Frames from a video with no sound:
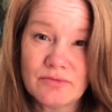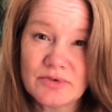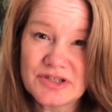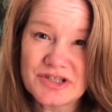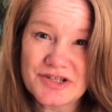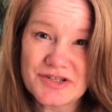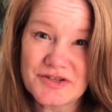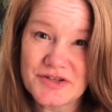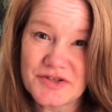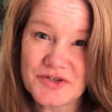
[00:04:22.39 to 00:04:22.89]
which
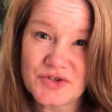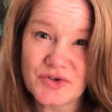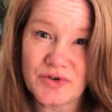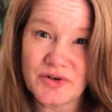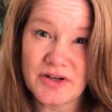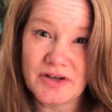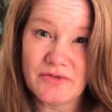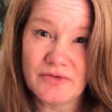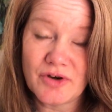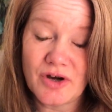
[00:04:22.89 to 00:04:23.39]
is the
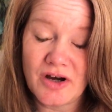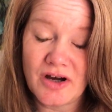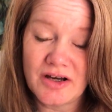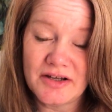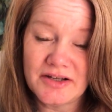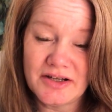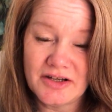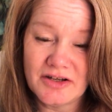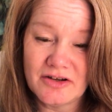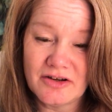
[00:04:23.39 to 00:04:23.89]
story of God
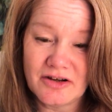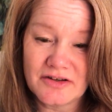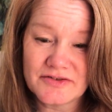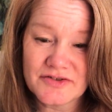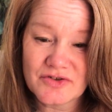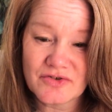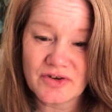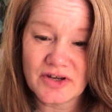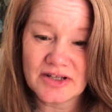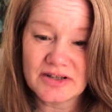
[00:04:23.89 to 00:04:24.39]
and God's
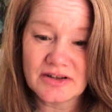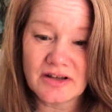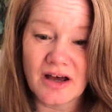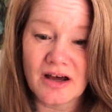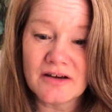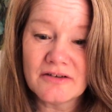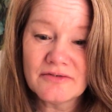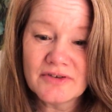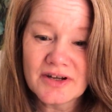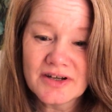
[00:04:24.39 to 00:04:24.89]
great
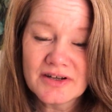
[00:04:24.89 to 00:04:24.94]
love,